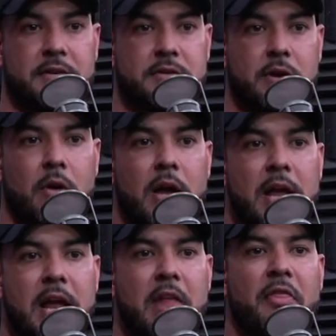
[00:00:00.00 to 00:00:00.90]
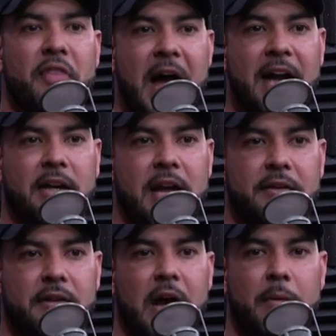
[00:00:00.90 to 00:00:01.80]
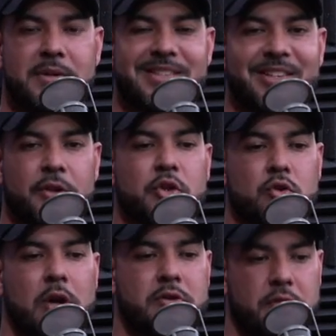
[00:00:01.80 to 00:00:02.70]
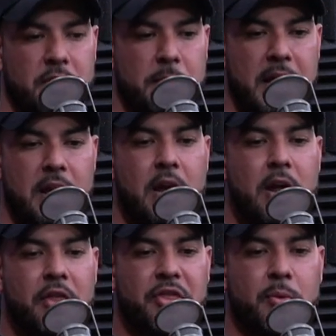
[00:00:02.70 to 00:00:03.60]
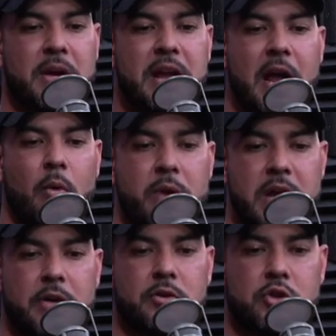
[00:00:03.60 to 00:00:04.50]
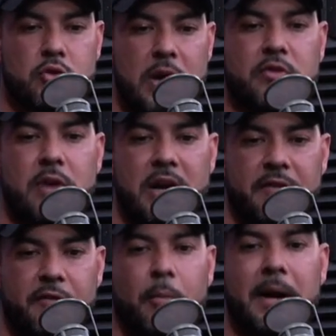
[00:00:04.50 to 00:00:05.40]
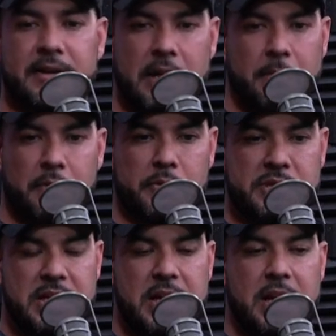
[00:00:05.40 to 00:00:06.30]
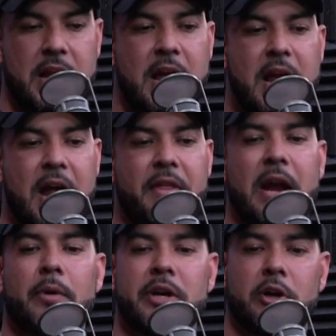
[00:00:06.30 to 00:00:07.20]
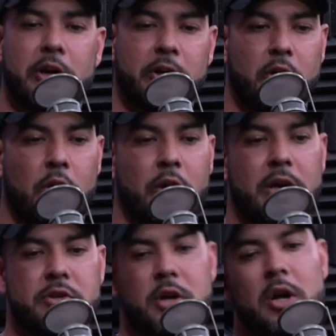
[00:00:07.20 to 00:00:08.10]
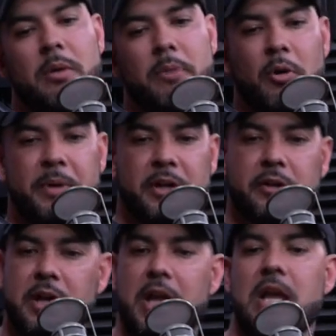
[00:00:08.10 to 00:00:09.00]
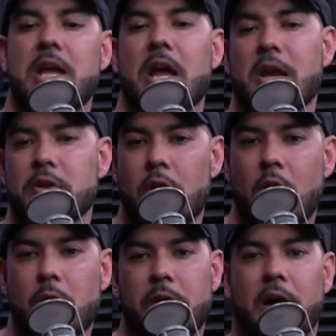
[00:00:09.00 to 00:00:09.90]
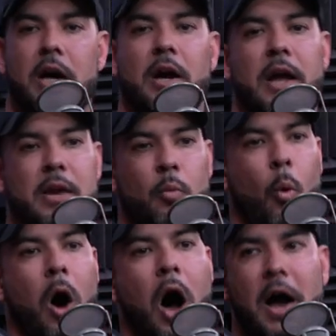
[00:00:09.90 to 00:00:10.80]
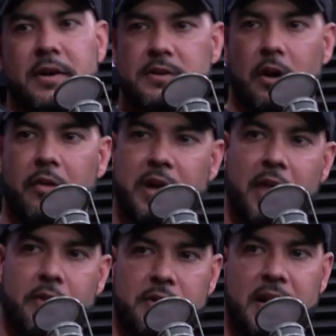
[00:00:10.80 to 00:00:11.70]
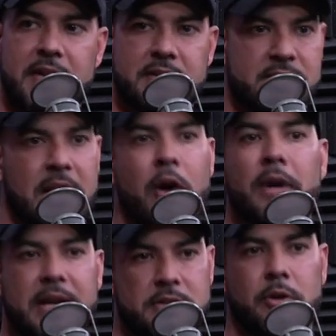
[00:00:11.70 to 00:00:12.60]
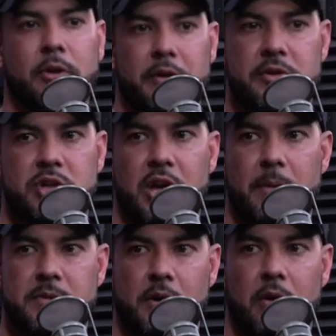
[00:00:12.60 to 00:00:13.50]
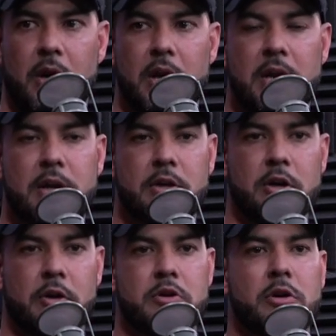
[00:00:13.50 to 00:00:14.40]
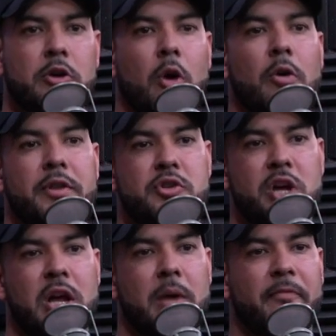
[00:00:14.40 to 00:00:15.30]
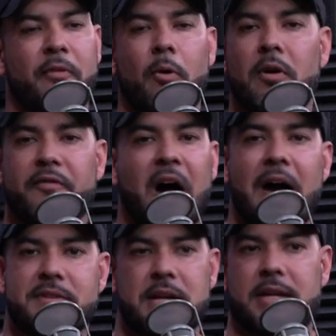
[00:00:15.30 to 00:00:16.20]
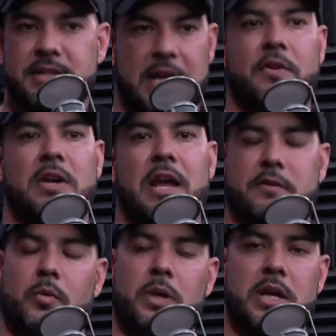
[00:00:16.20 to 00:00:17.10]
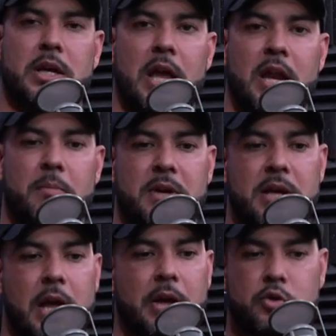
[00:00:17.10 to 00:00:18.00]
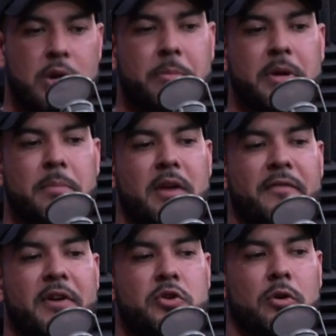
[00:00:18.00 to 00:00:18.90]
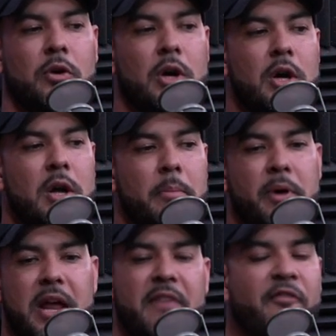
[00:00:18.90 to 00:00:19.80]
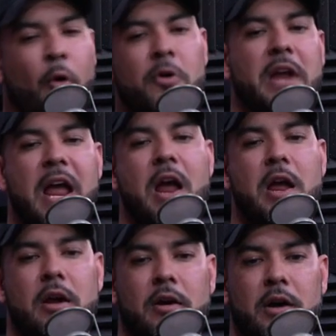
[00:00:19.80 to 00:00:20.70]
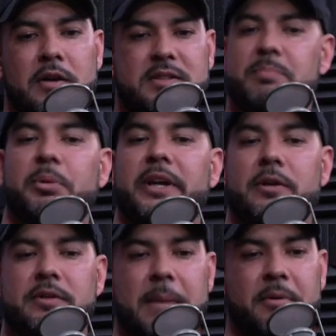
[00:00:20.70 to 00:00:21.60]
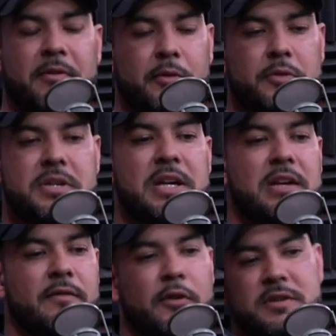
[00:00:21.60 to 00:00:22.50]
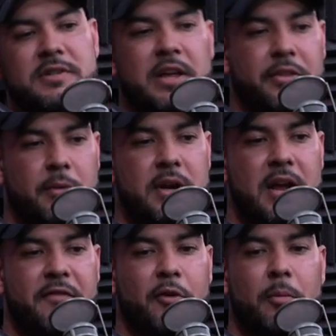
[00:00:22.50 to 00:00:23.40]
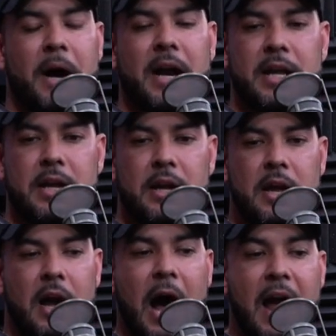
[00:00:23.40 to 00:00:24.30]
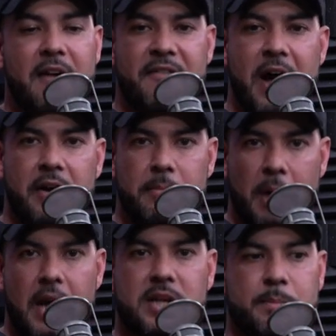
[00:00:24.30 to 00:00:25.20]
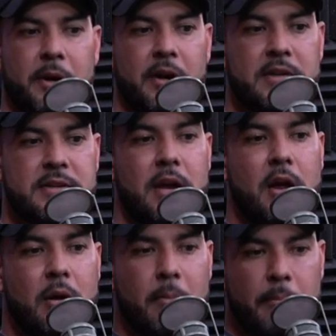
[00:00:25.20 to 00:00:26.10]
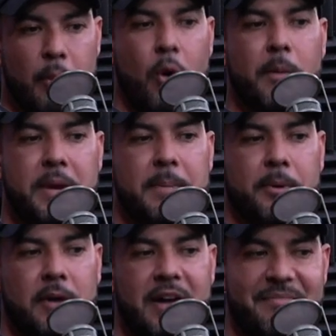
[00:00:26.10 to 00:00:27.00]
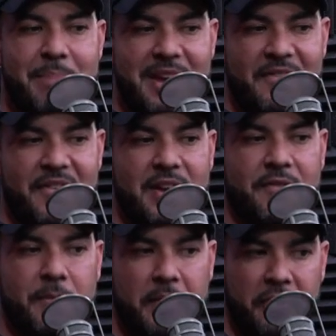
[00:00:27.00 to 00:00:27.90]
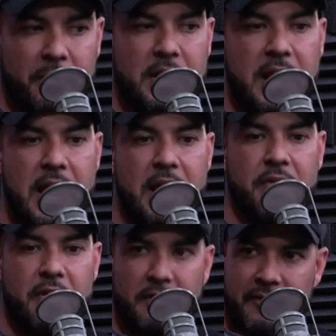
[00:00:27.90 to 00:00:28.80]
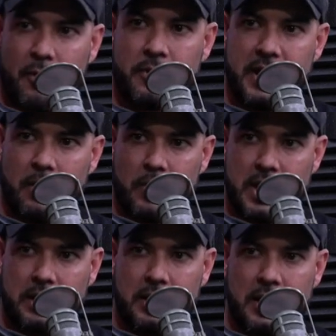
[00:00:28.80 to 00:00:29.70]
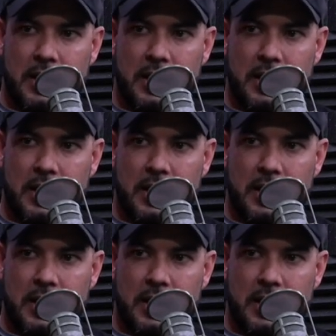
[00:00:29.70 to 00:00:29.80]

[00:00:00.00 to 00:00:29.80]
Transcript: And so in that case, I would still structure them a three day a week strength training, full body type of routine. And then I would encourage mobility and yoga and walks on the other days and say, okay, still go to the gym. So, you know, you can go to the gym four, five, six, seven days a week and it'd be extremely beneficial. But a four day uh, split type of routine versus a three day full body, I have found in my experience that more people have benefited from the three day than the four day a week.